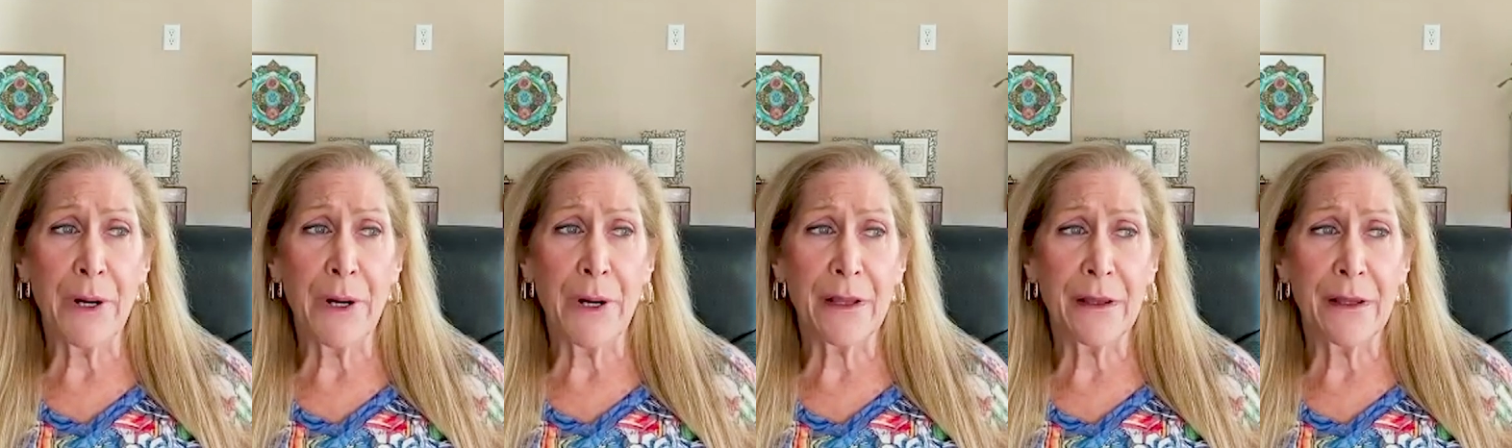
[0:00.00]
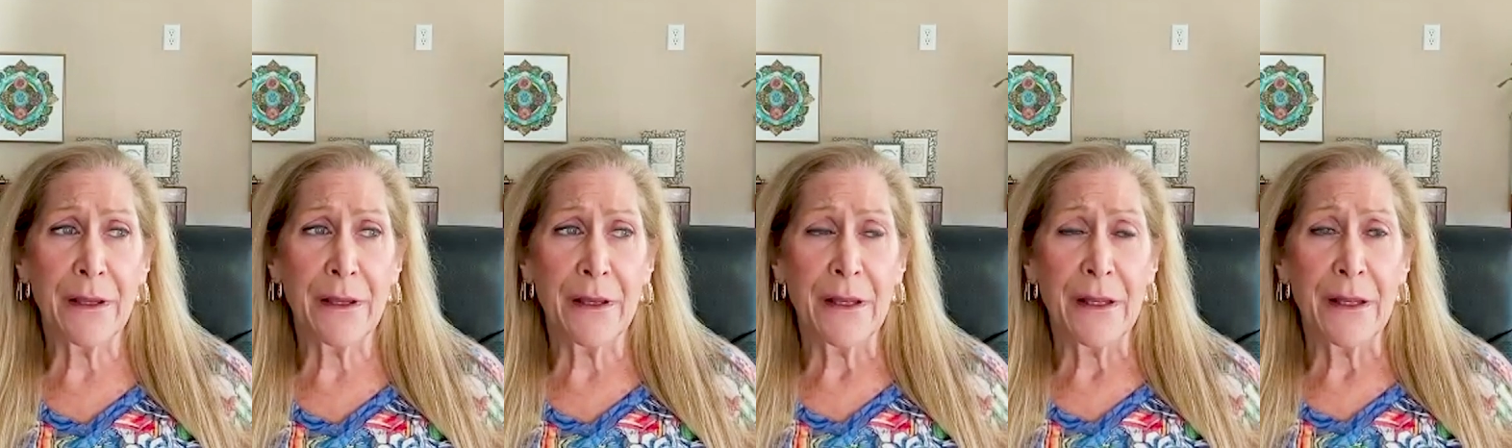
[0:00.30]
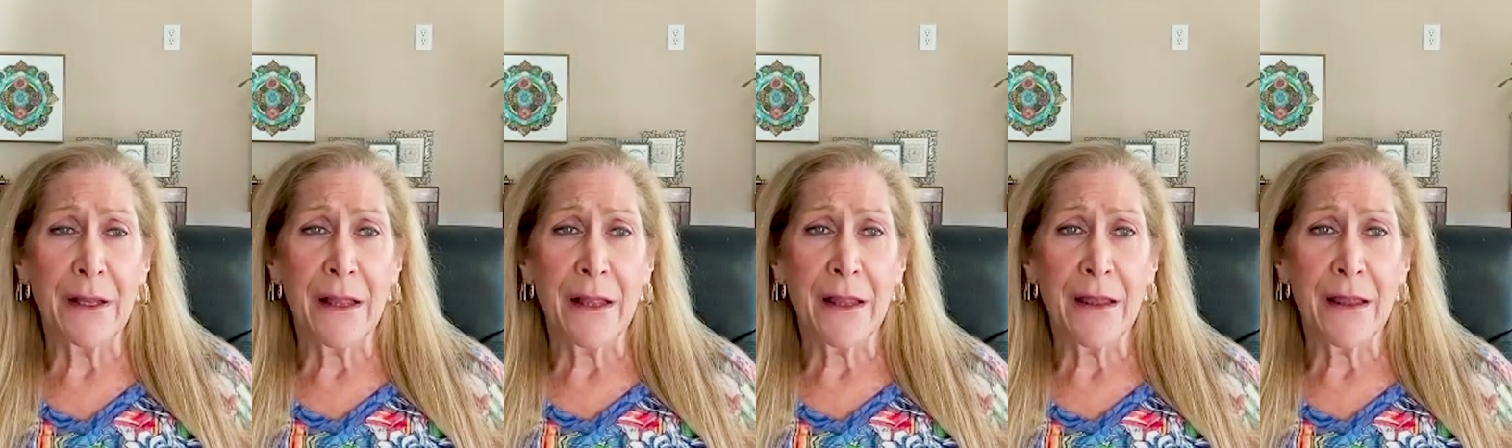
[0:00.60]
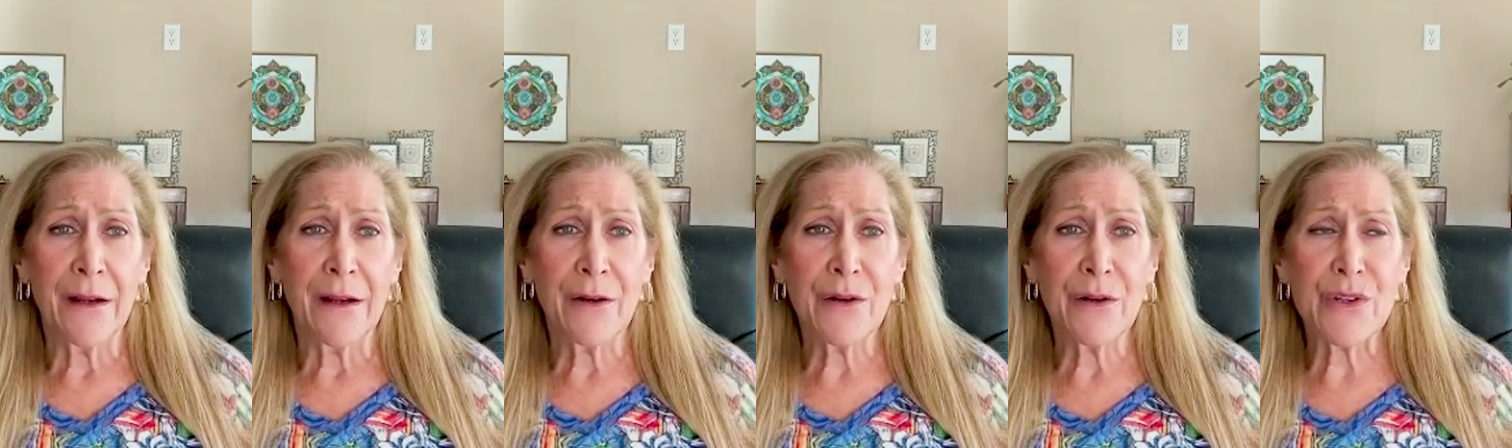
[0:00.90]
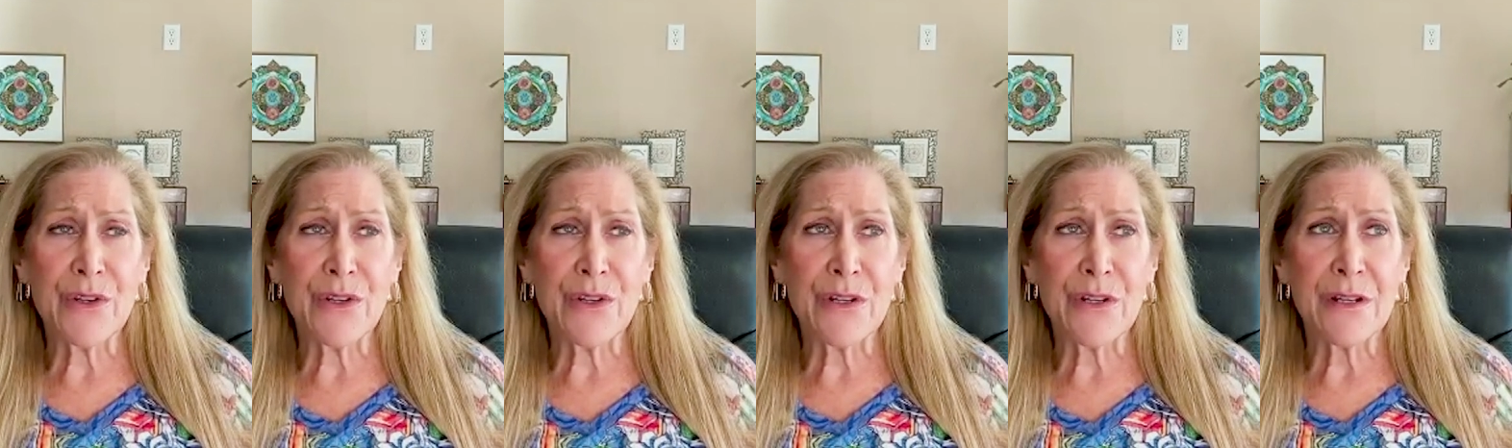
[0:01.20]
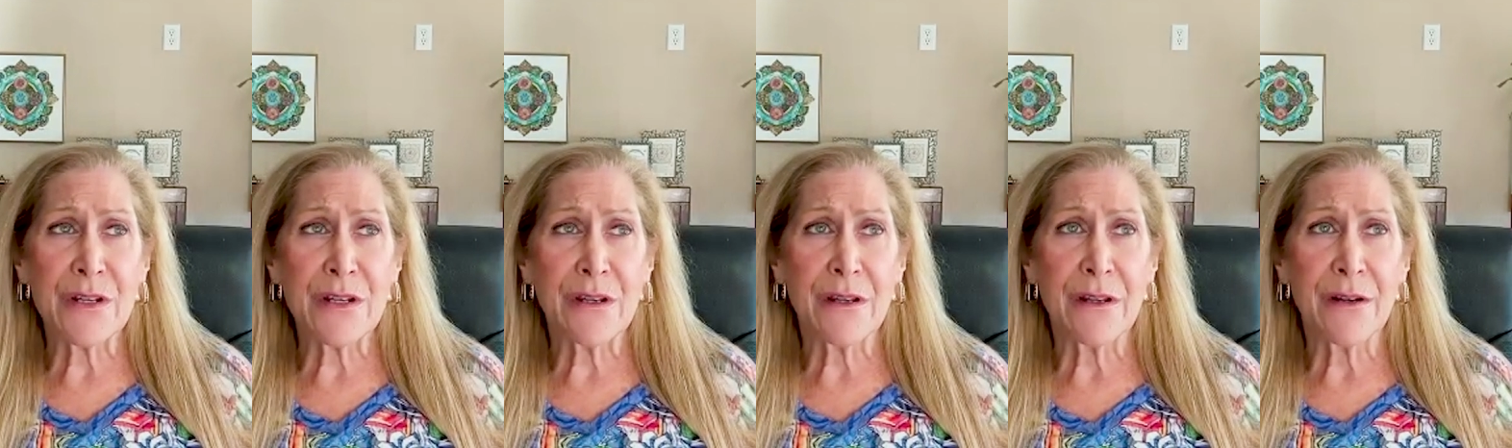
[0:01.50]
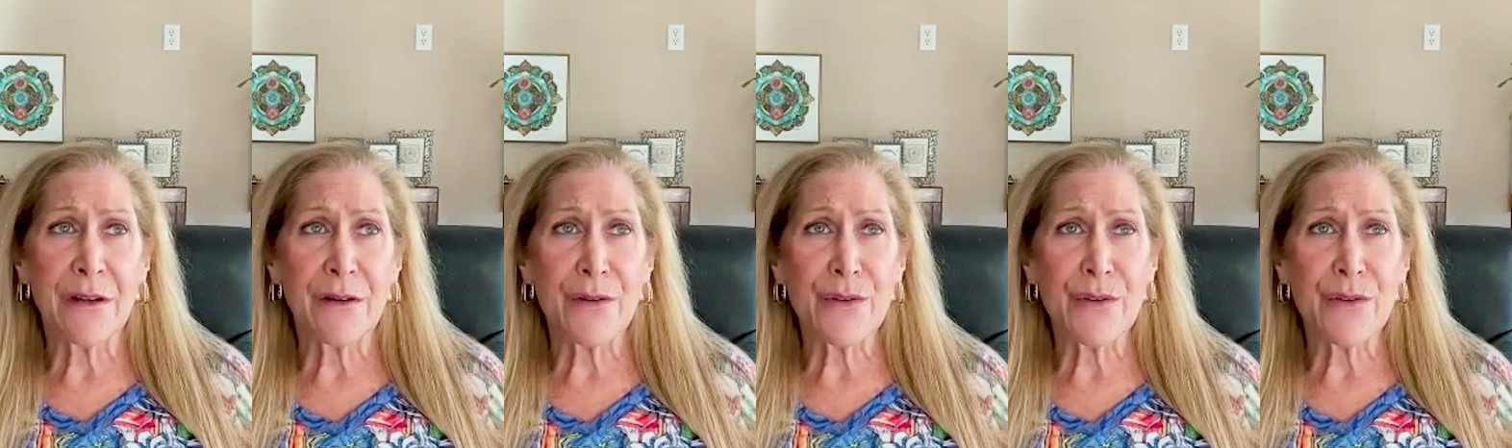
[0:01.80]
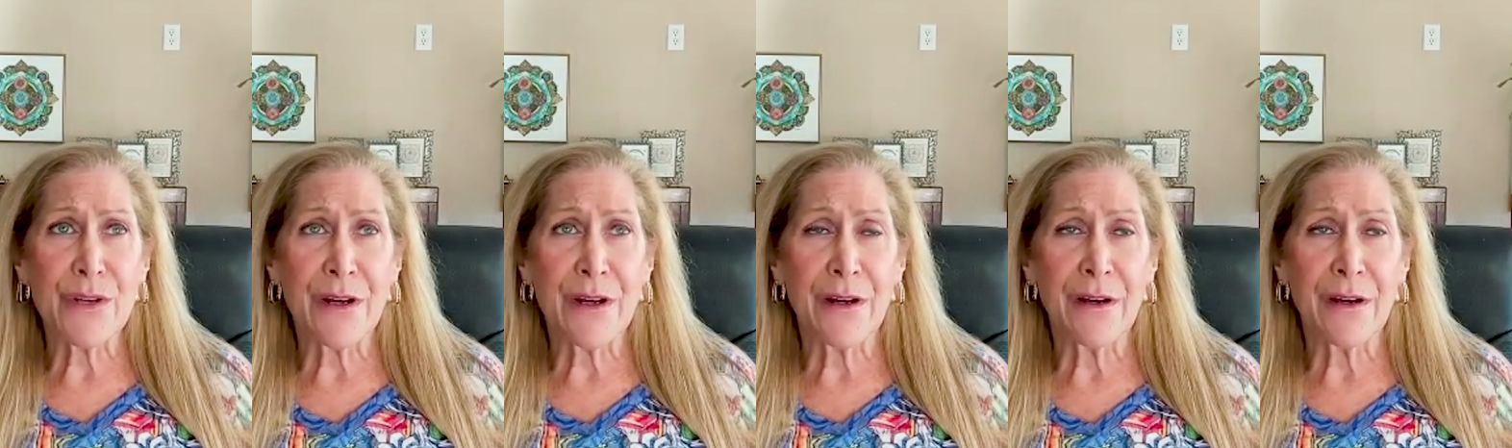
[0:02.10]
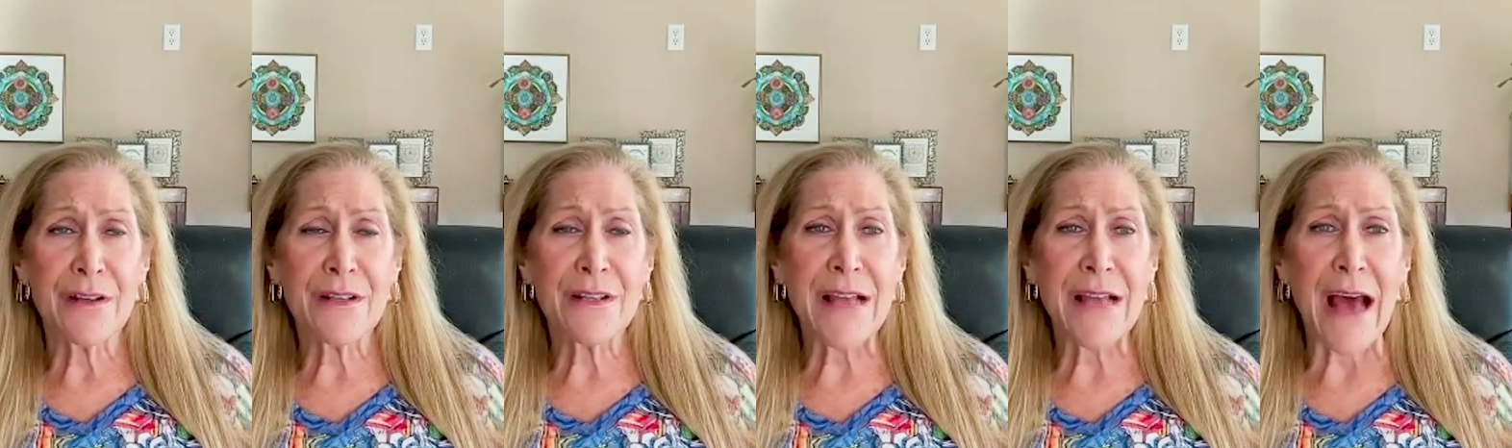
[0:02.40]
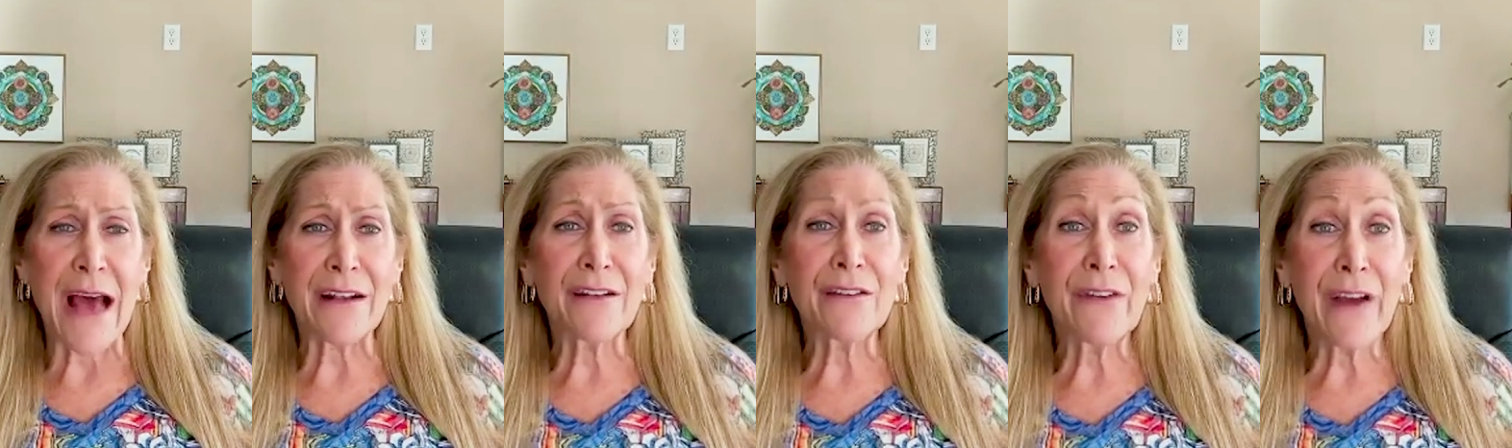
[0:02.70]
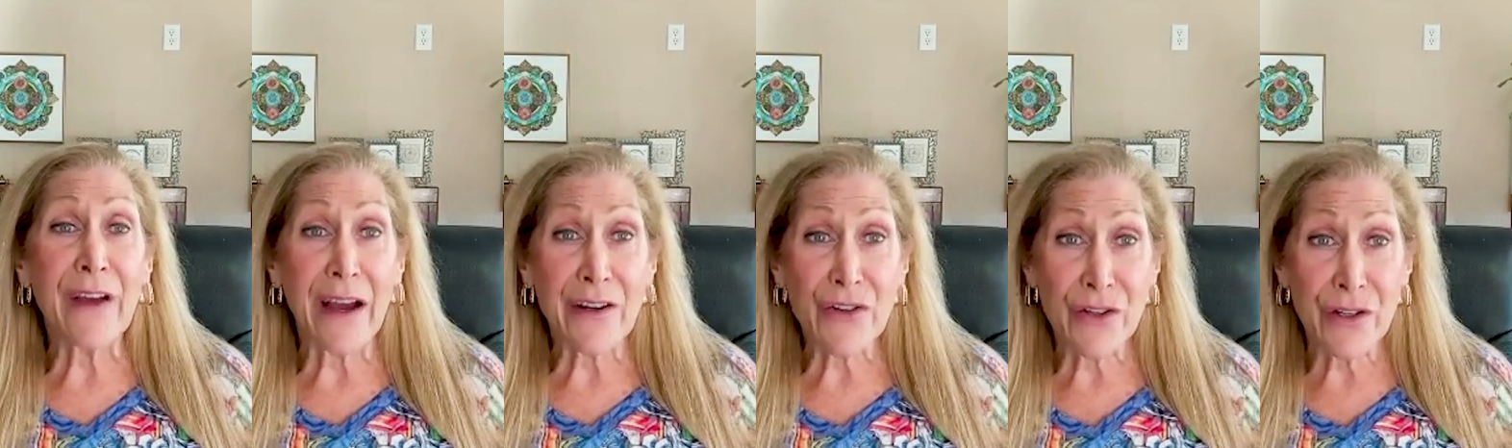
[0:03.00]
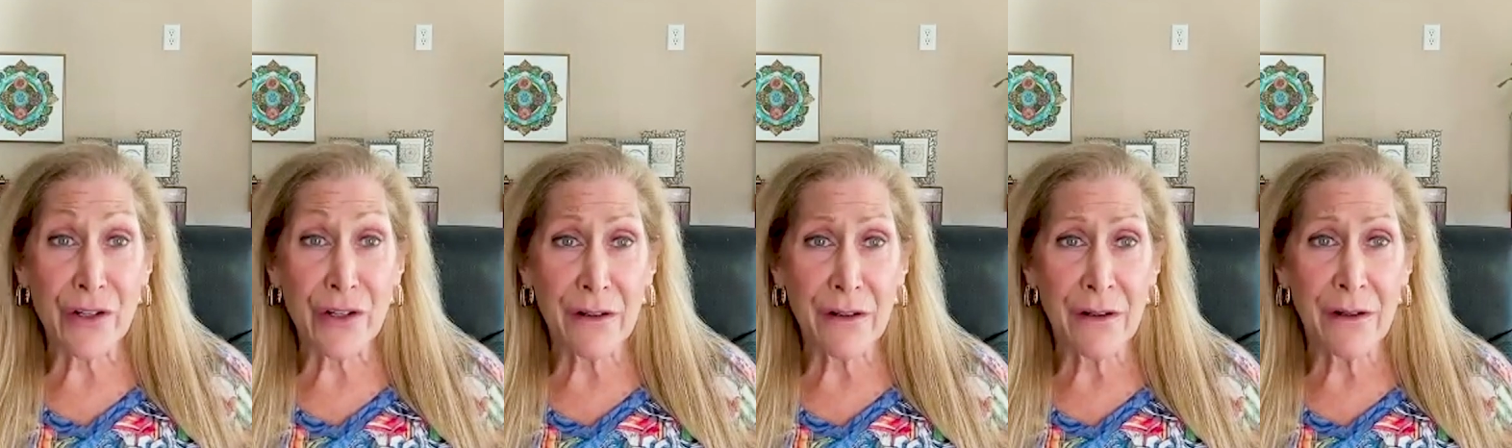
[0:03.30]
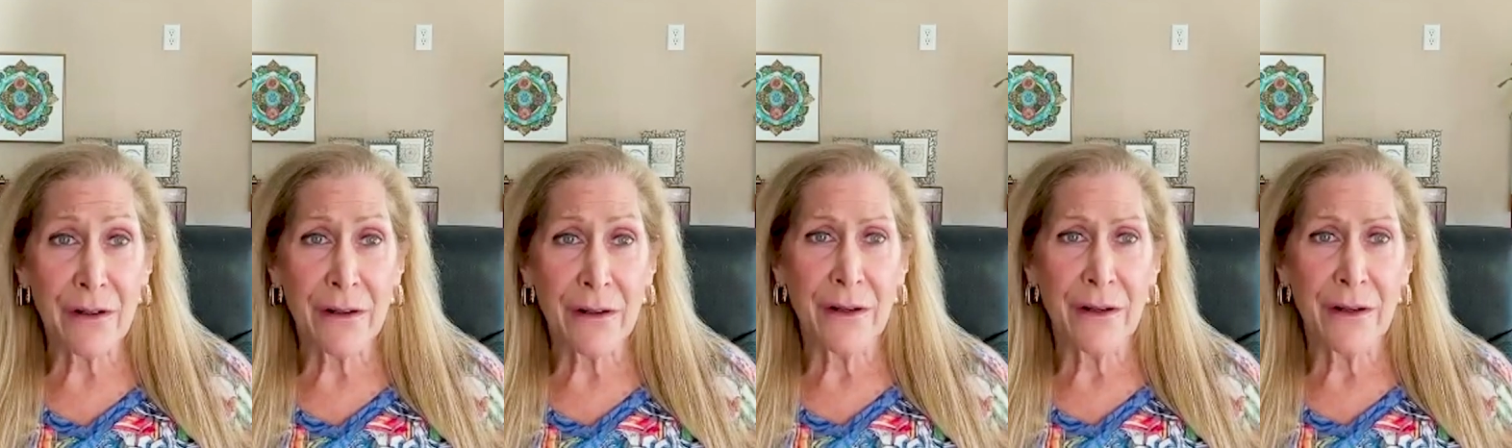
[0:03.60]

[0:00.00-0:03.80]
but there's there's a satisfaction